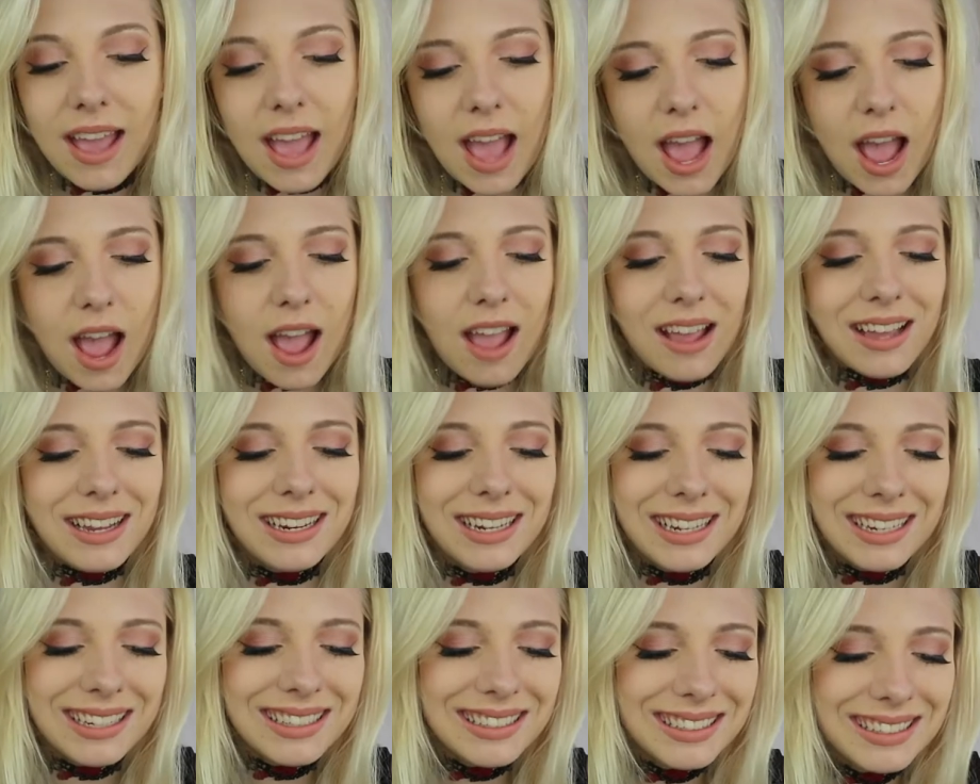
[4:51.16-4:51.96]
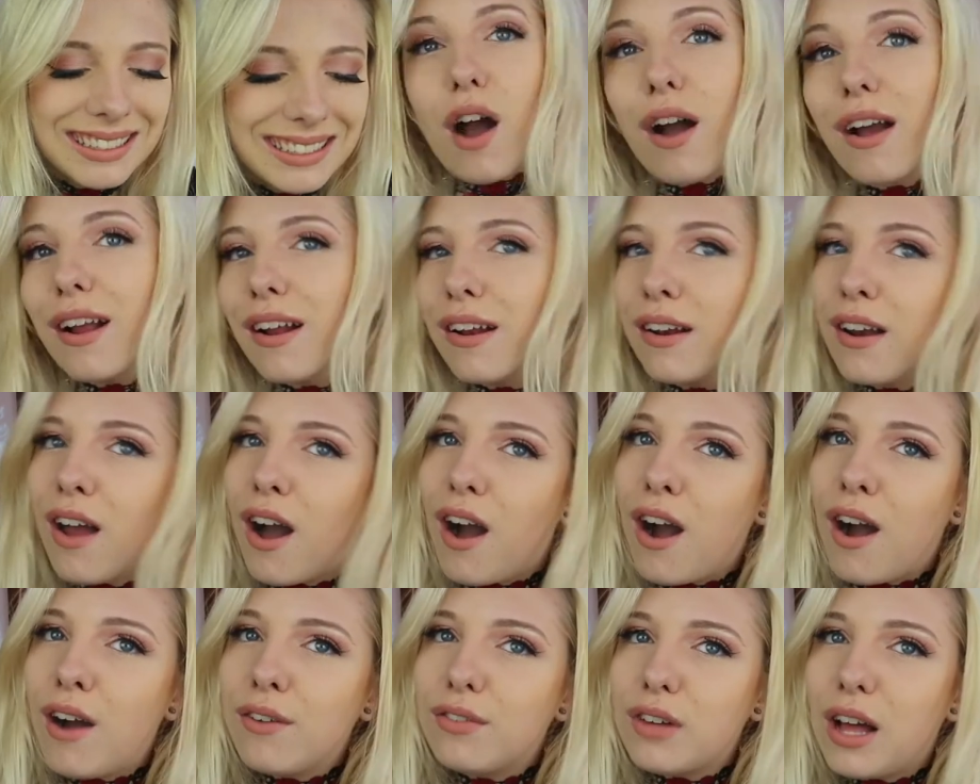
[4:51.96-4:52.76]
I
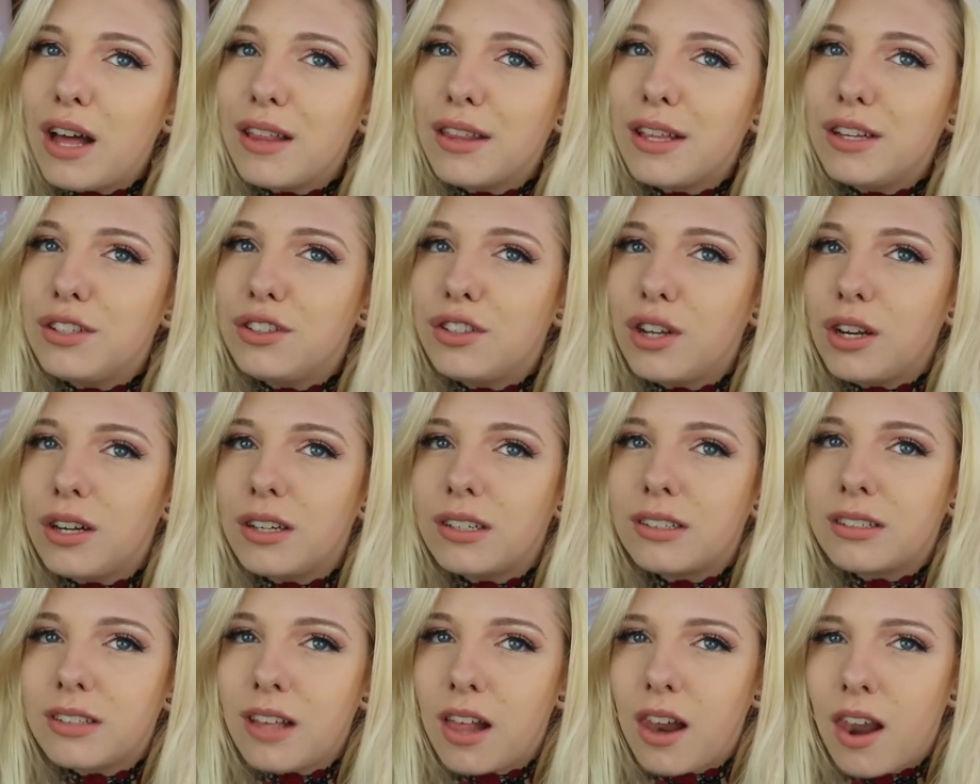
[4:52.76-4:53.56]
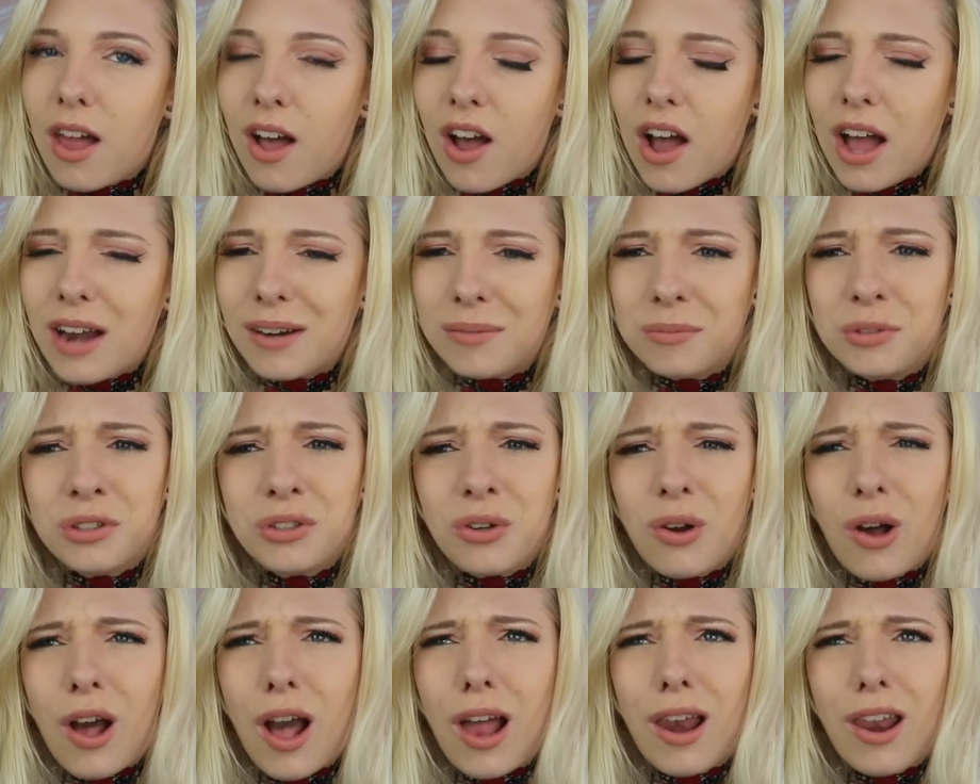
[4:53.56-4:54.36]
laugh at the jokes a lot, and I'm
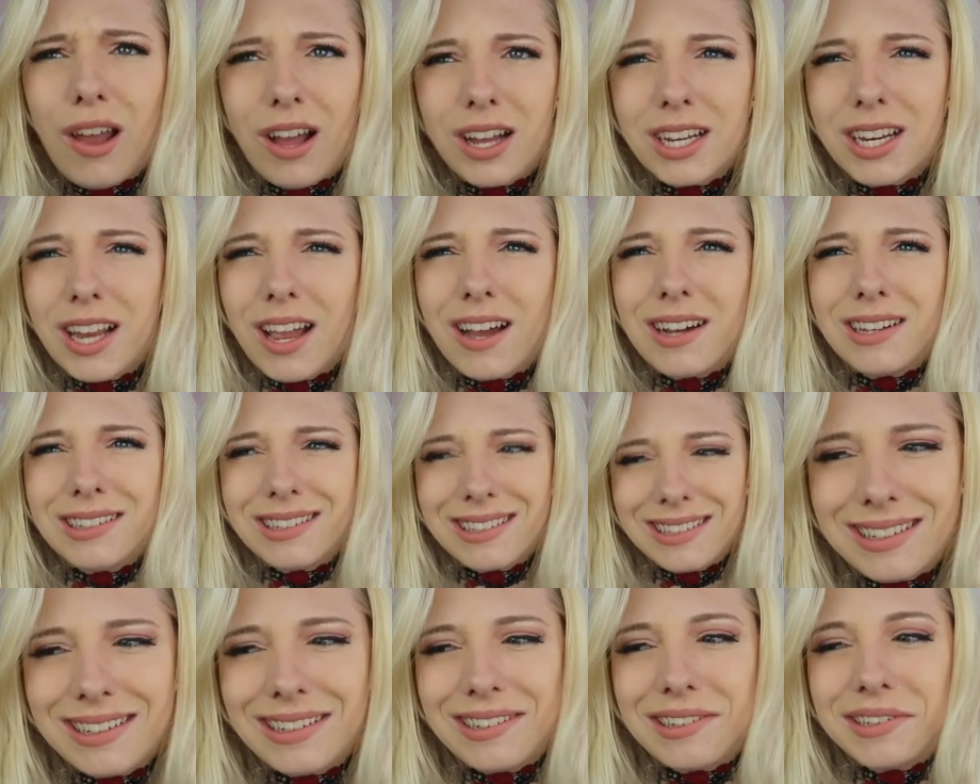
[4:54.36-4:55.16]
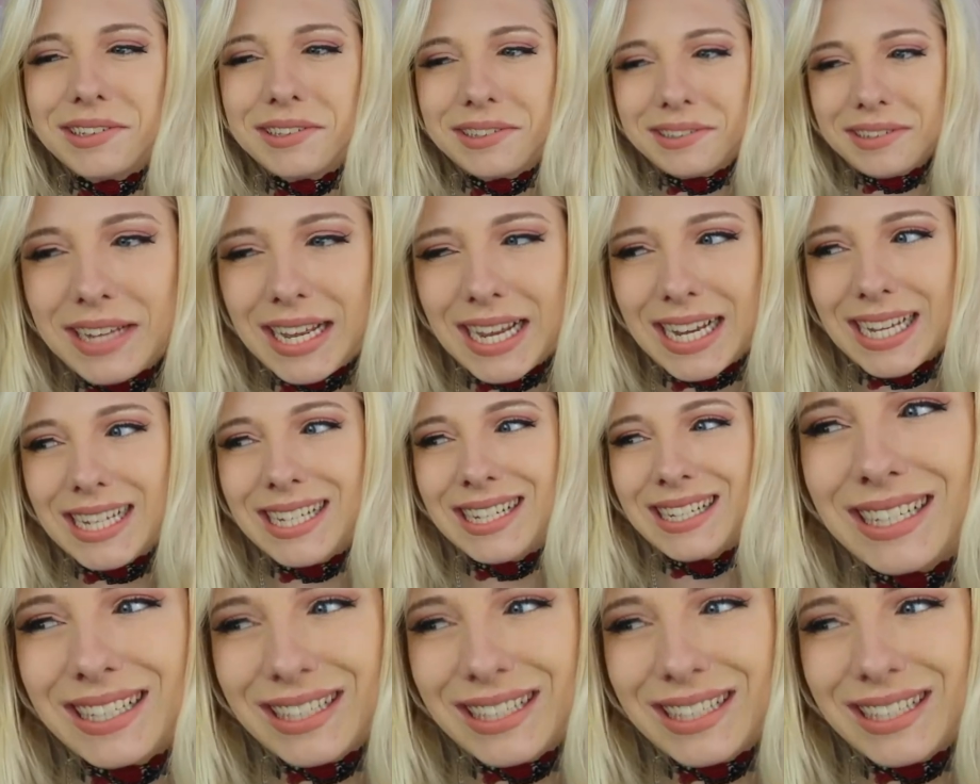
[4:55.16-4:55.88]
sure a lot of girls do it